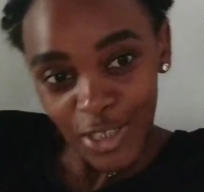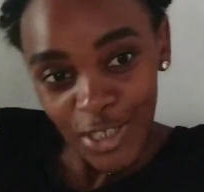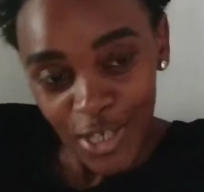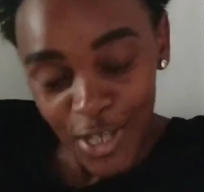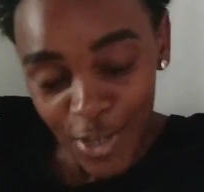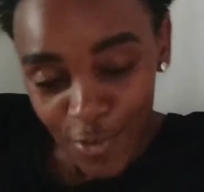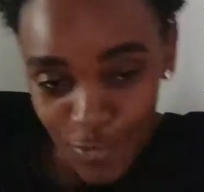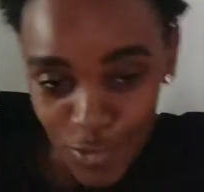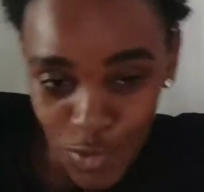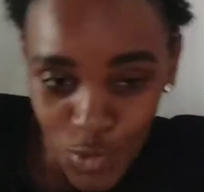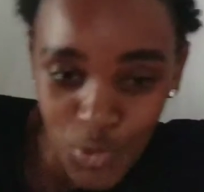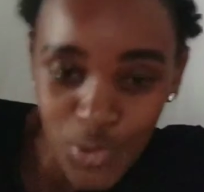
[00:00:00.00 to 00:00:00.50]

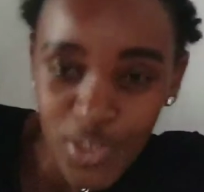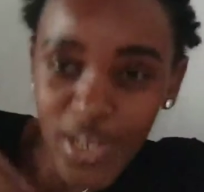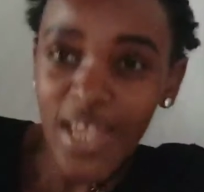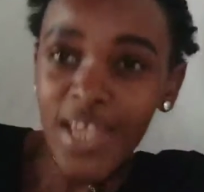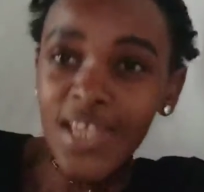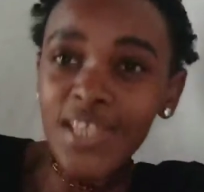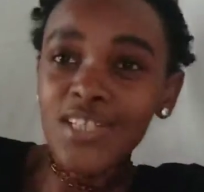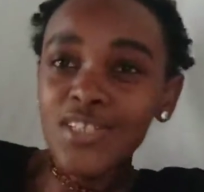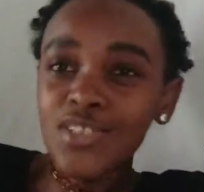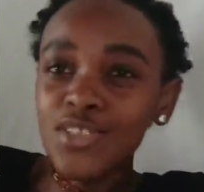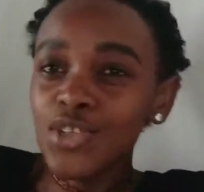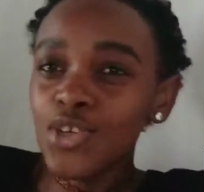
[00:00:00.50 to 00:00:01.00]
if
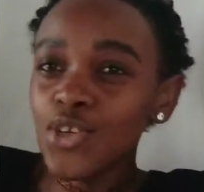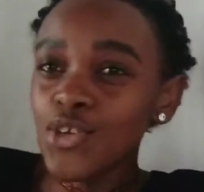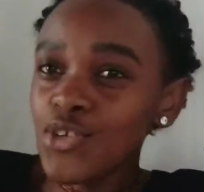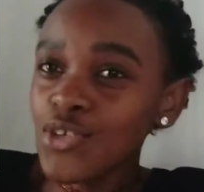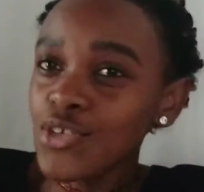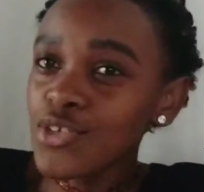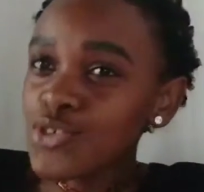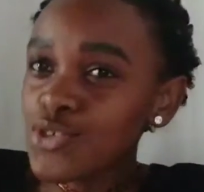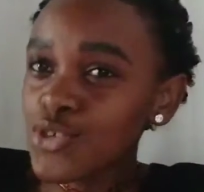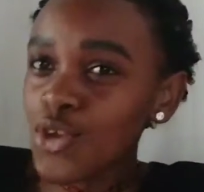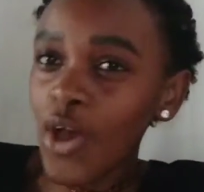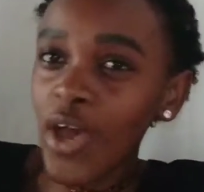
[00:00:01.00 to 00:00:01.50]
today is the,
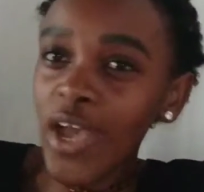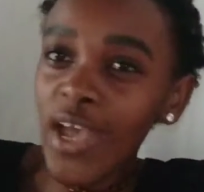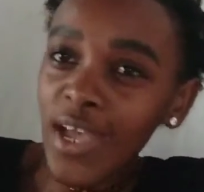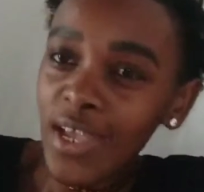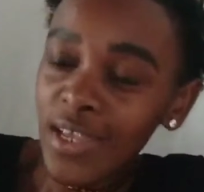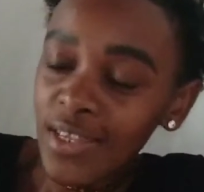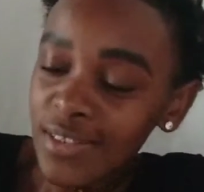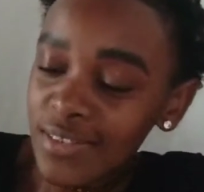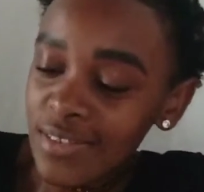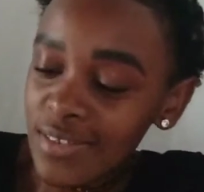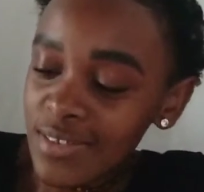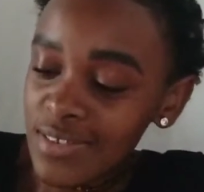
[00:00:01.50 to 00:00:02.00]
is your
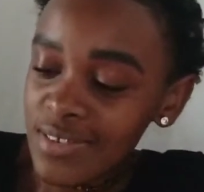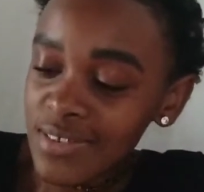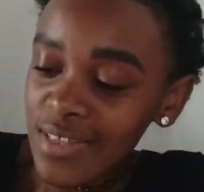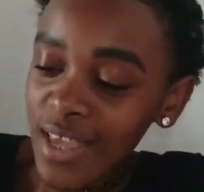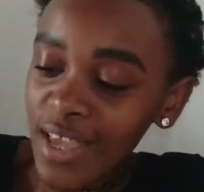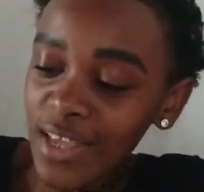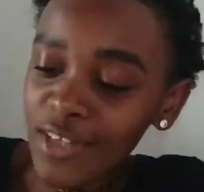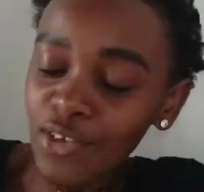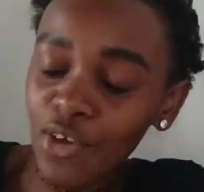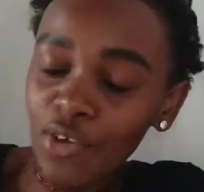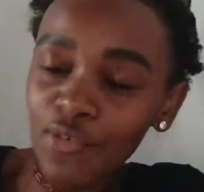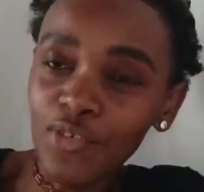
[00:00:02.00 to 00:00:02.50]
eh, is
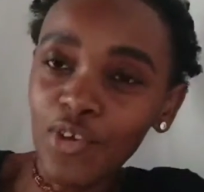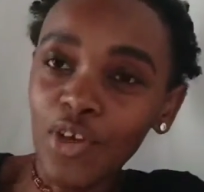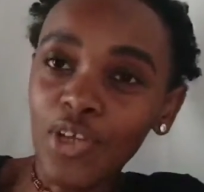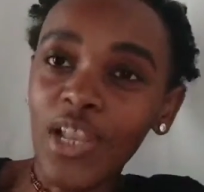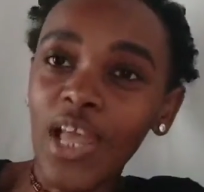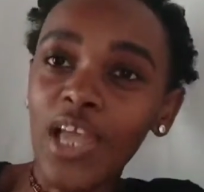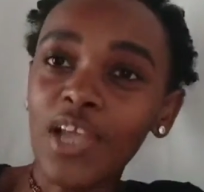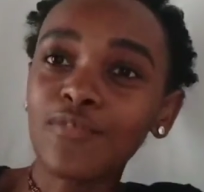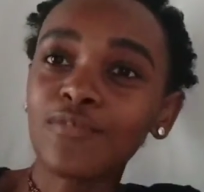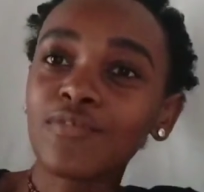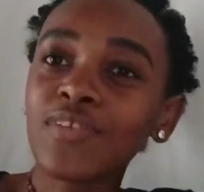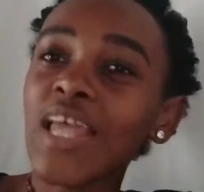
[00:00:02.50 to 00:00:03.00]
the end of your
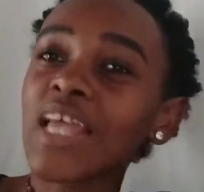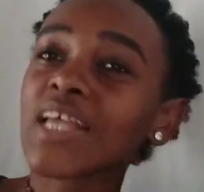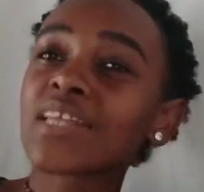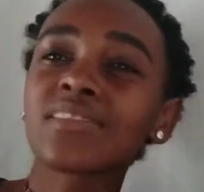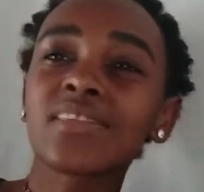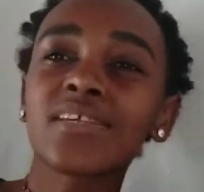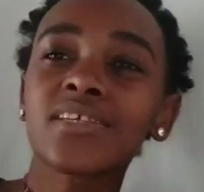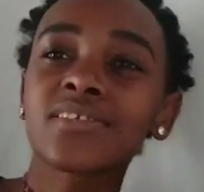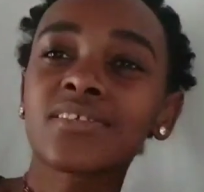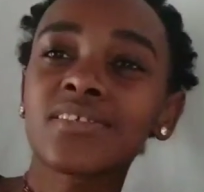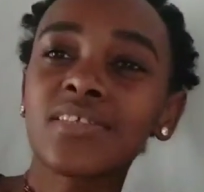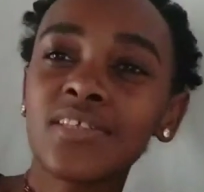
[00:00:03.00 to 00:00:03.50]
life
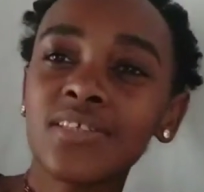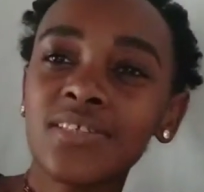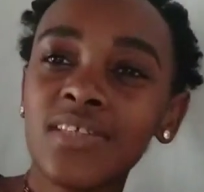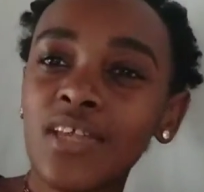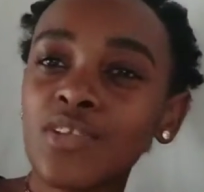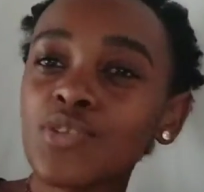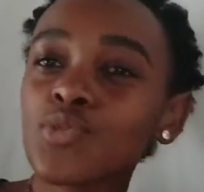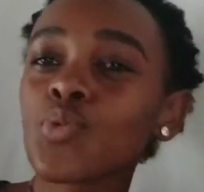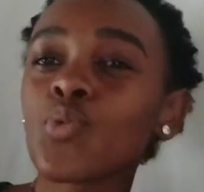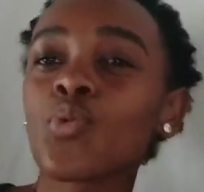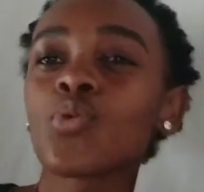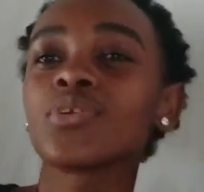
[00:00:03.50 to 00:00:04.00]
like the
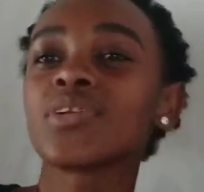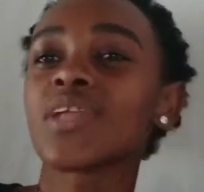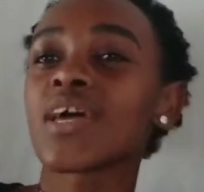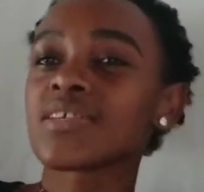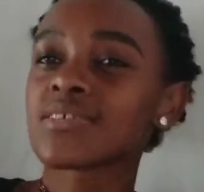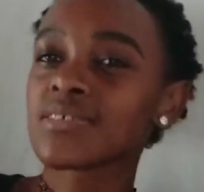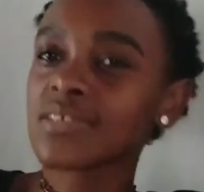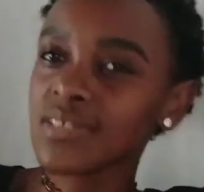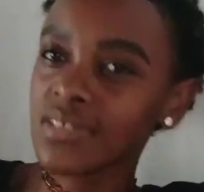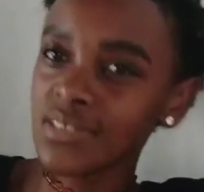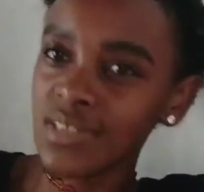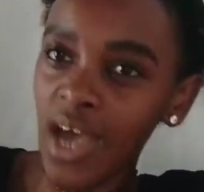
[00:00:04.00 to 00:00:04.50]
status quo
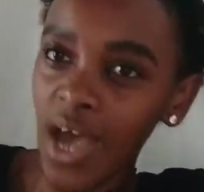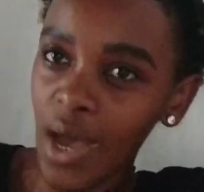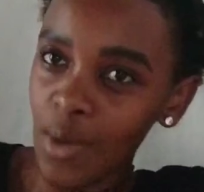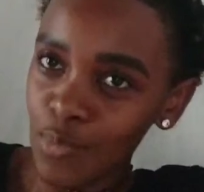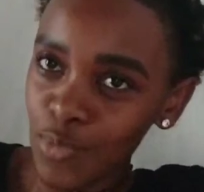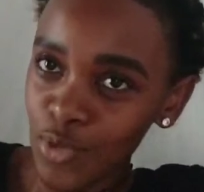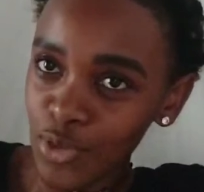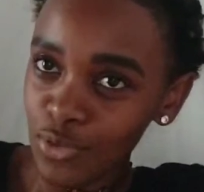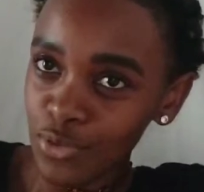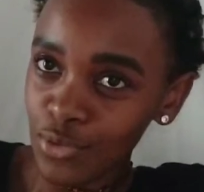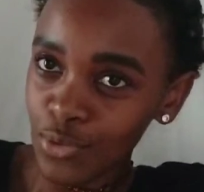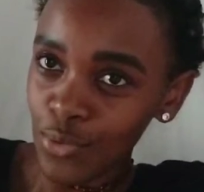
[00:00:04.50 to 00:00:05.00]
doesn't
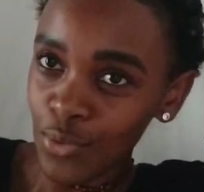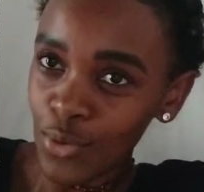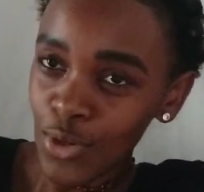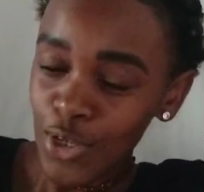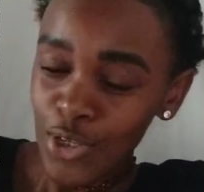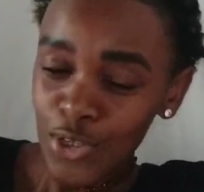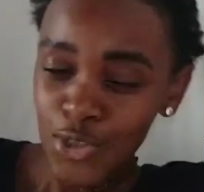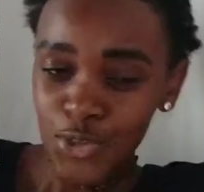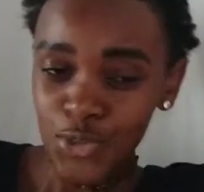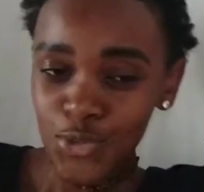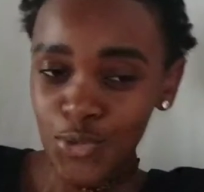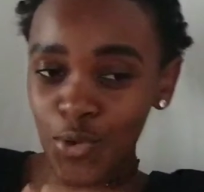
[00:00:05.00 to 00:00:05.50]
come with you
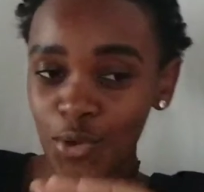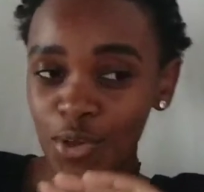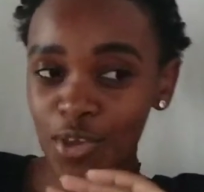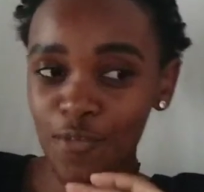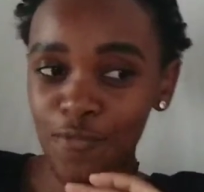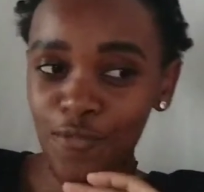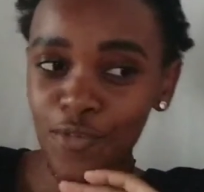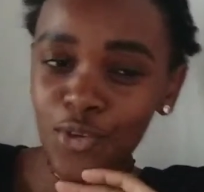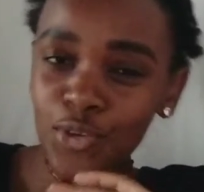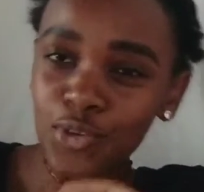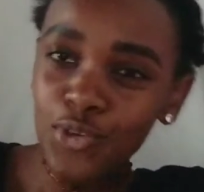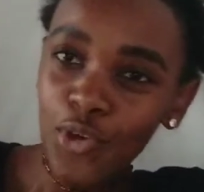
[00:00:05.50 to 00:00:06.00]
so
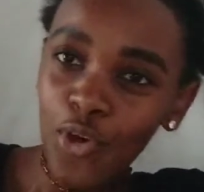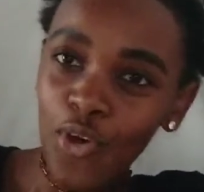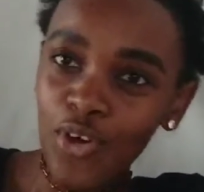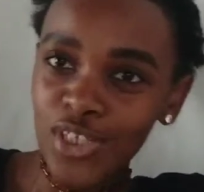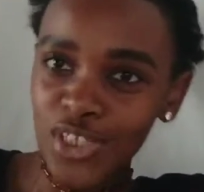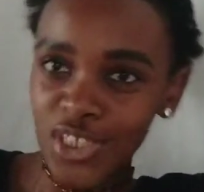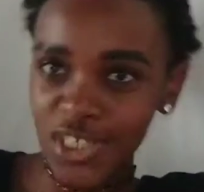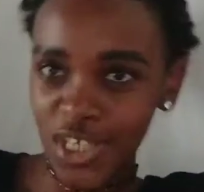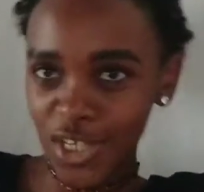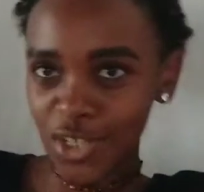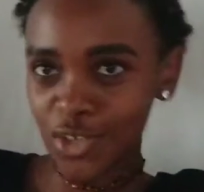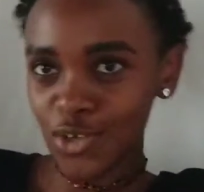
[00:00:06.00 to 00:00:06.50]
if you
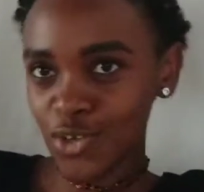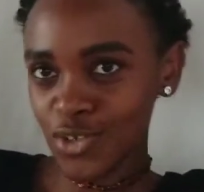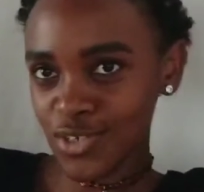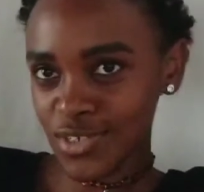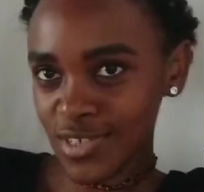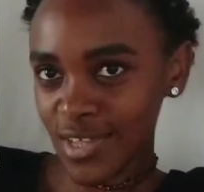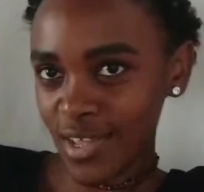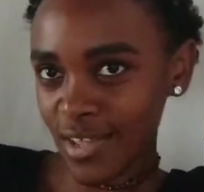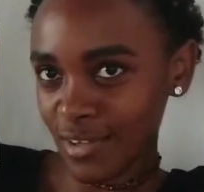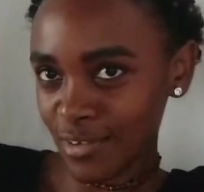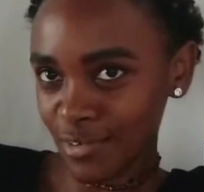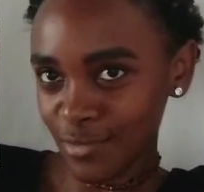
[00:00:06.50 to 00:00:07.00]
don't check
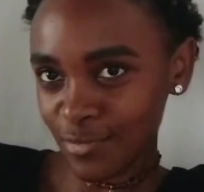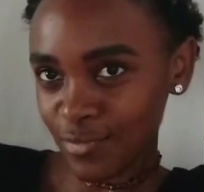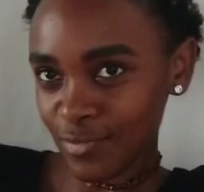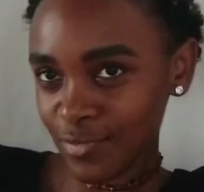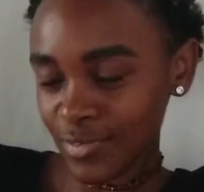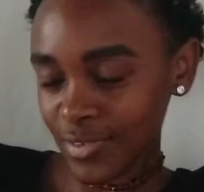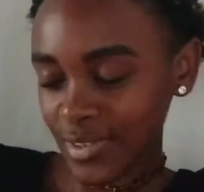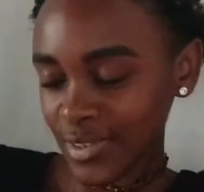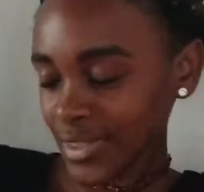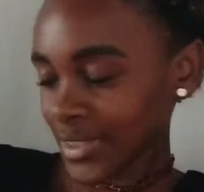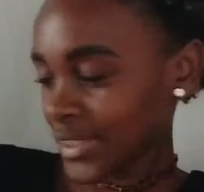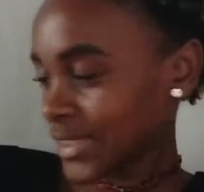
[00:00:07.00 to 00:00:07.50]
yourself